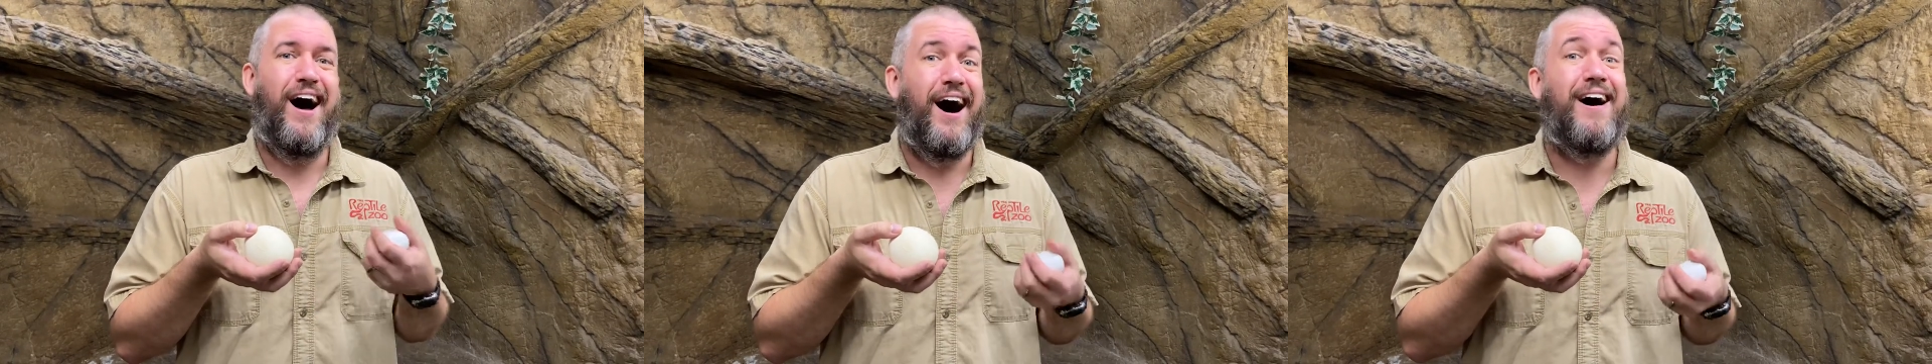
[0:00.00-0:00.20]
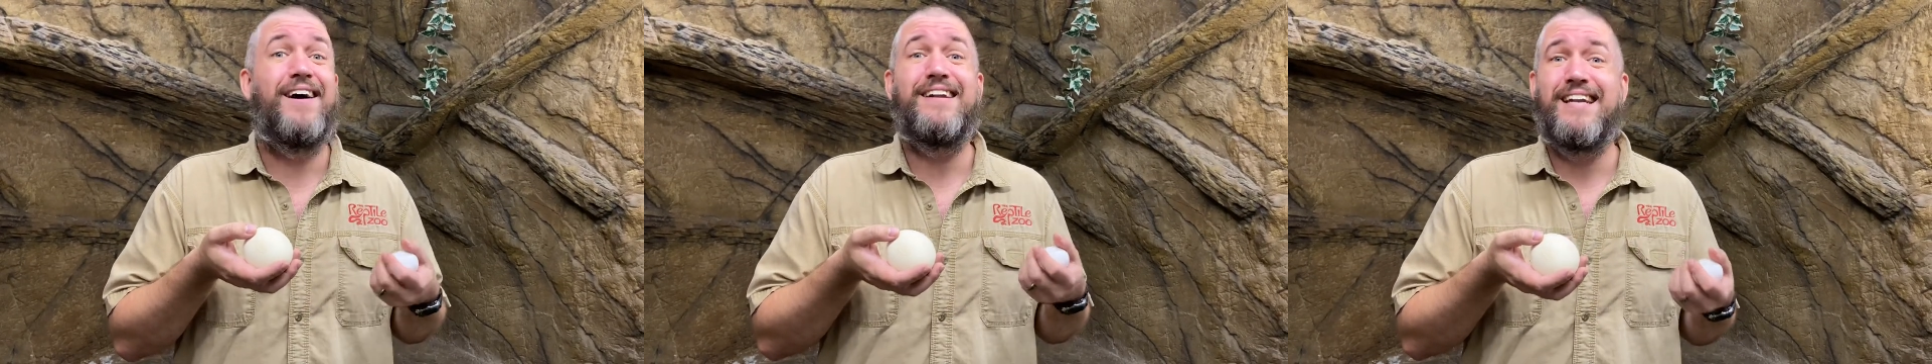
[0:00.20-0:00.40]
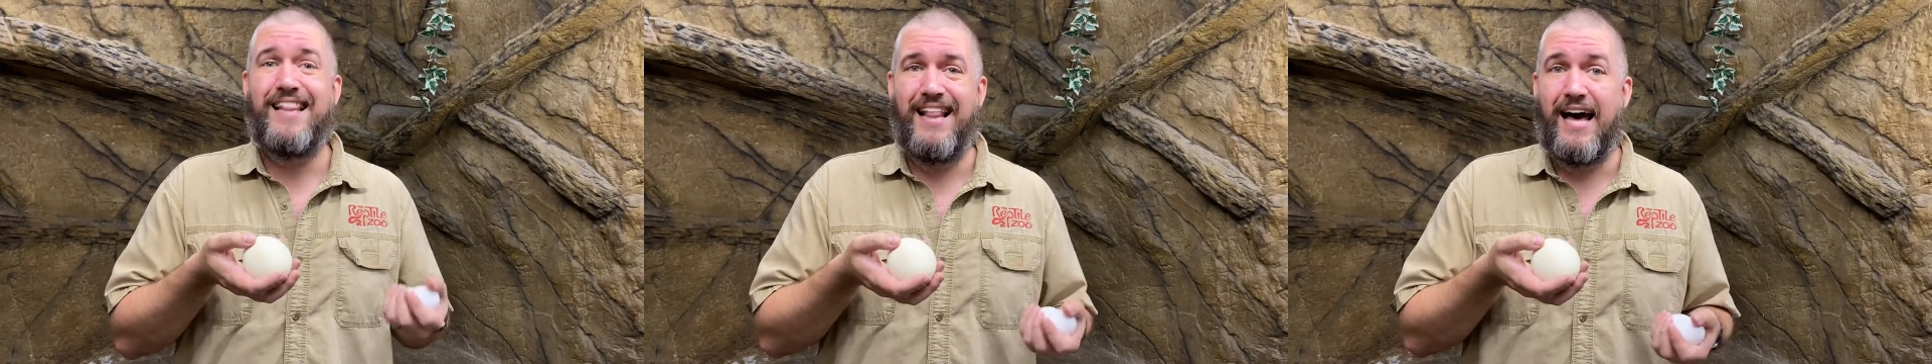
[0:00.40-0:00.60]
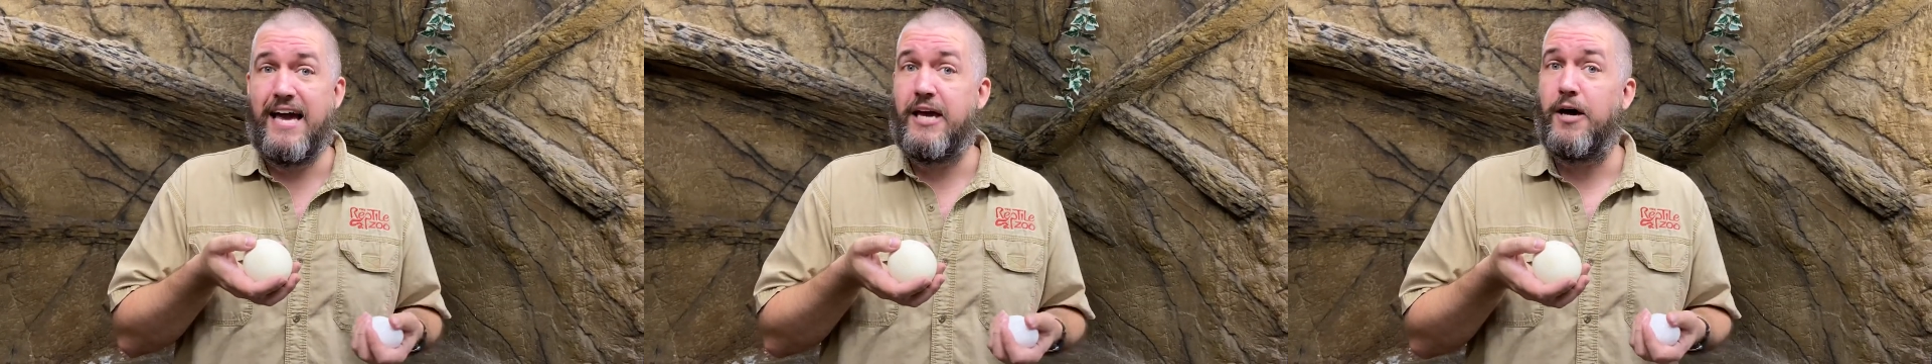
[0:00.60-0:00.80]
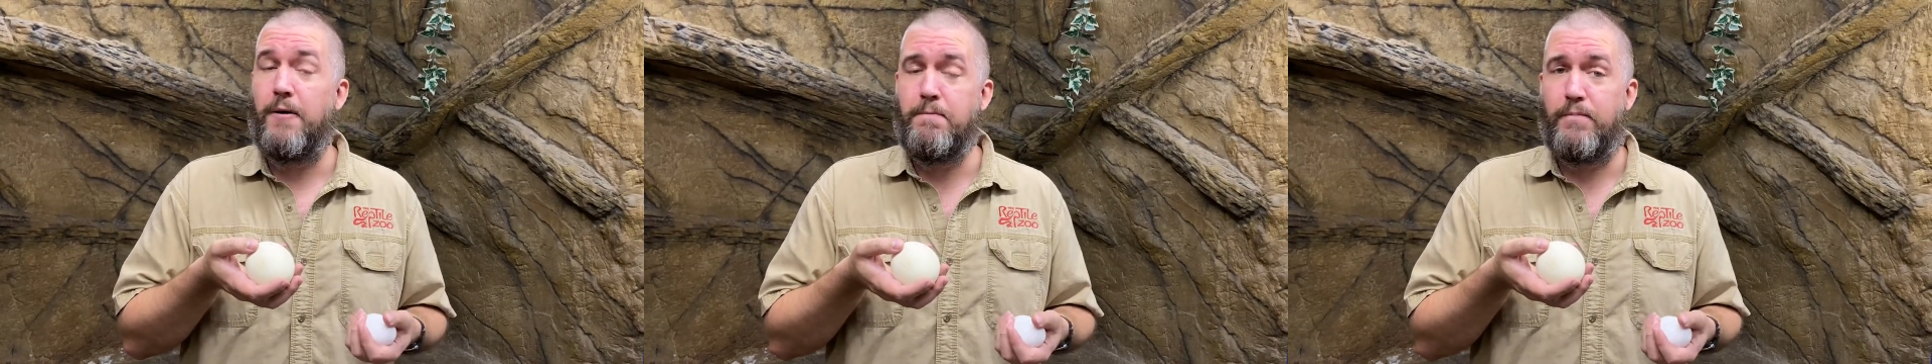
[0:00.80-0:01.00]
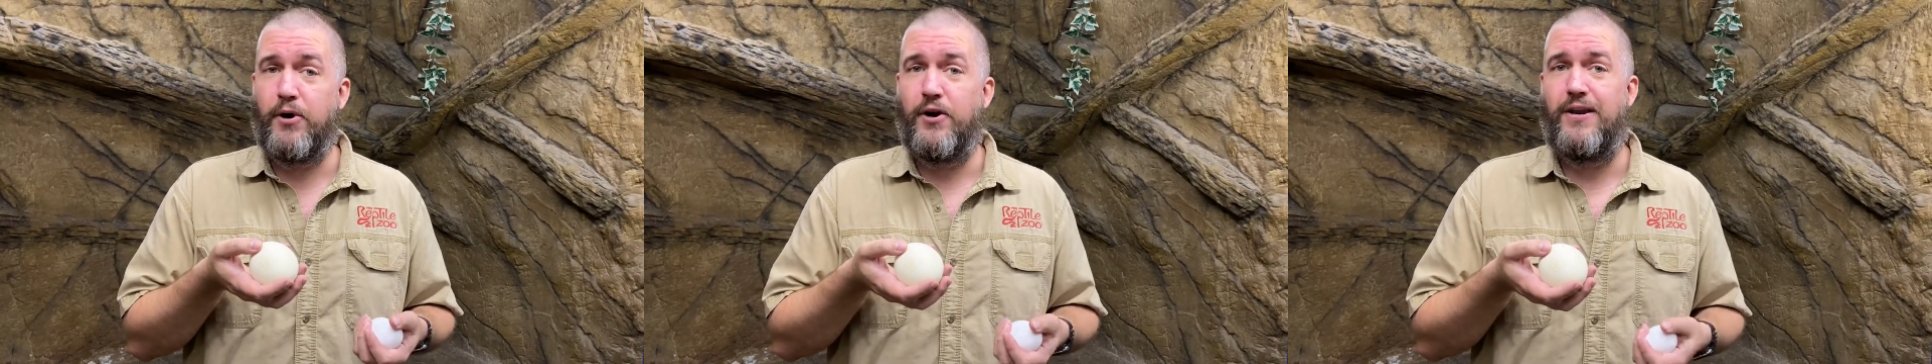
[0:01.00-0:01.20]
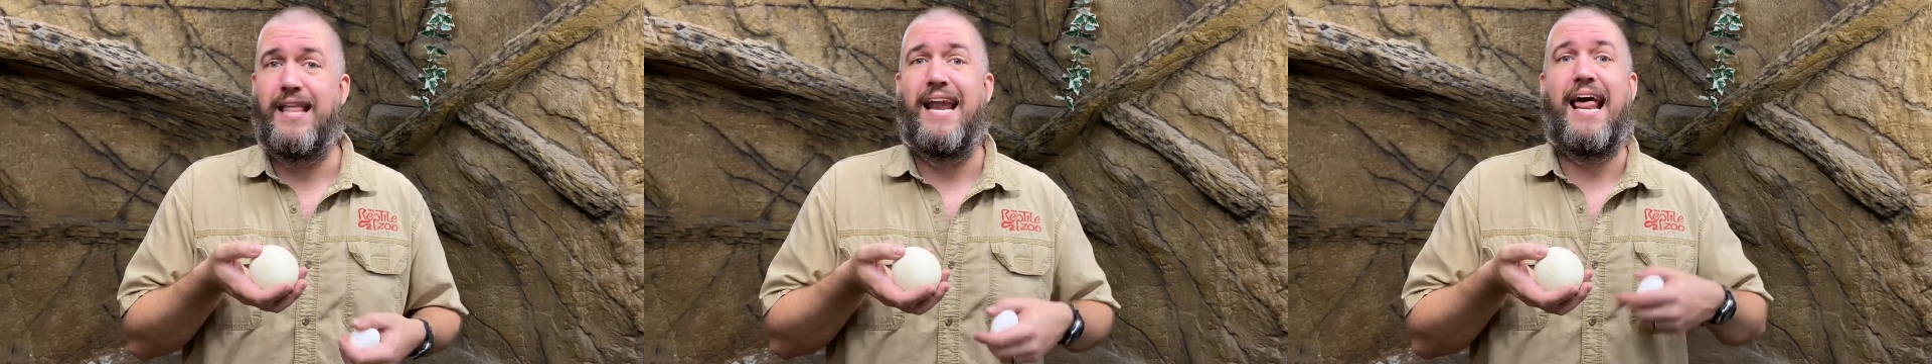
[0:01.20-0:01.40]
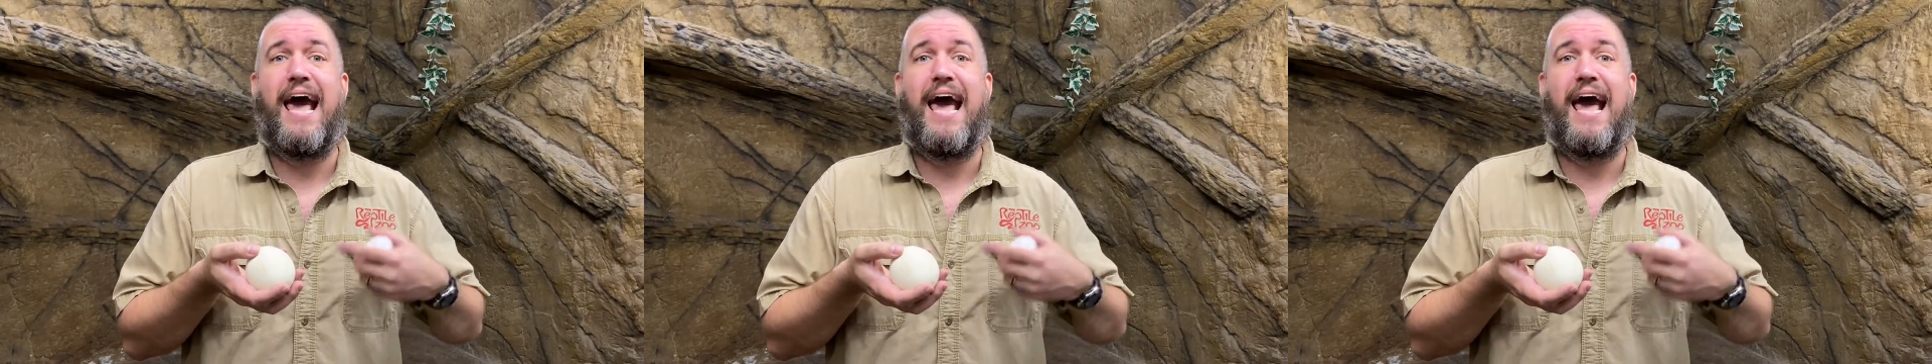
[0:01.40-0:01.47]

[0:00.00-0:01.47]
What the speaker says: Unlike a bird that